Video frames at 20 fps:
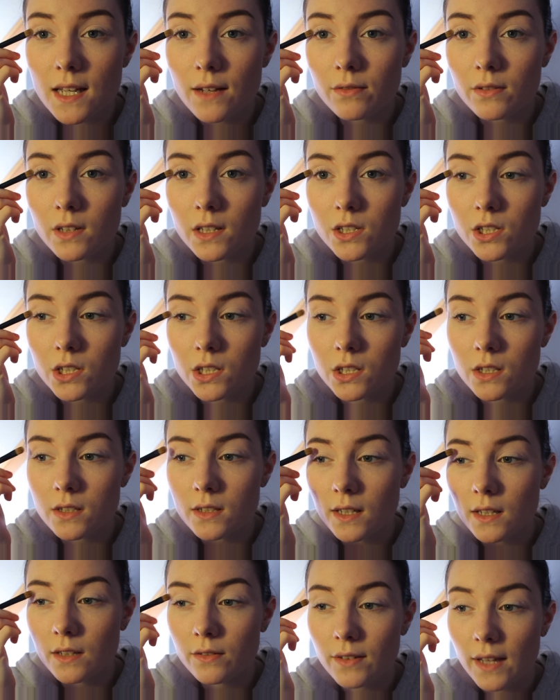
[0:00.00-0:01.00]
I've literally just
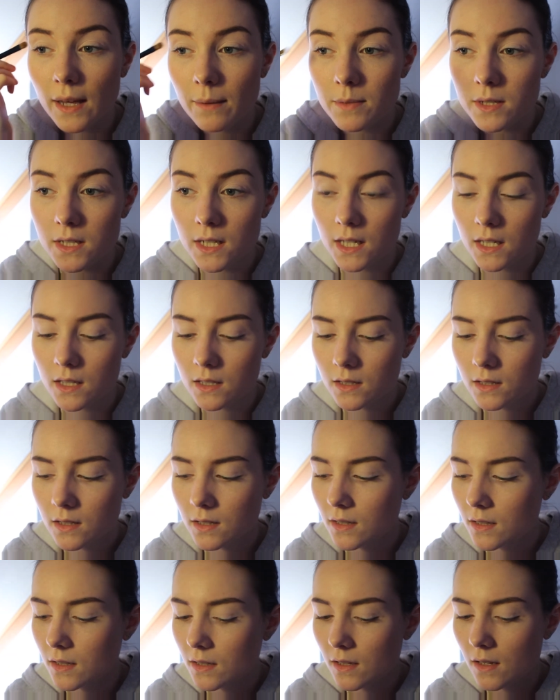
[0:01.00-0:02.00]
kind of kept it
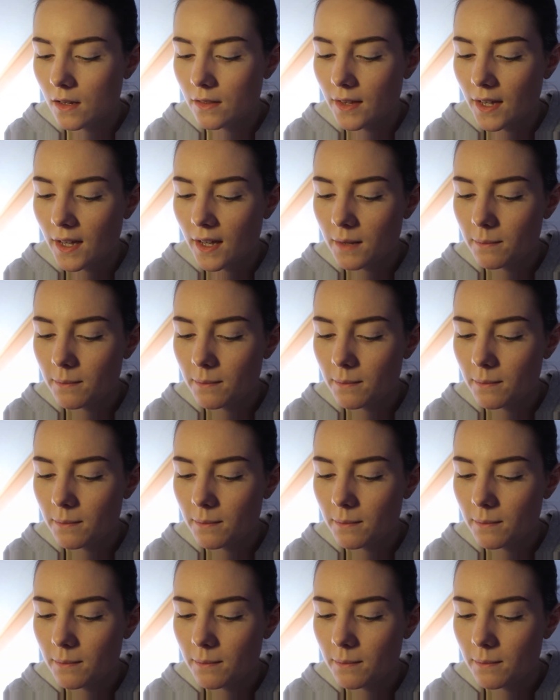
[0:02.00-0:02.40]
there.